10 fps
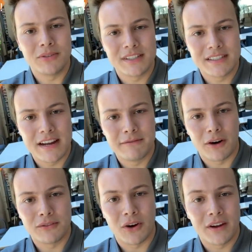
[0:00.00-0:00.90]
to stay
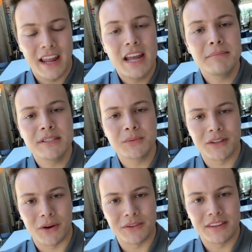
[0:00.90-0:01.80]
involved on campus
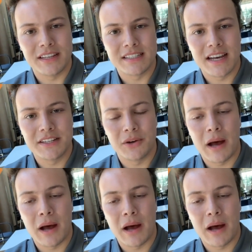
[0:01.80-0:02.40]
with all the things that I do.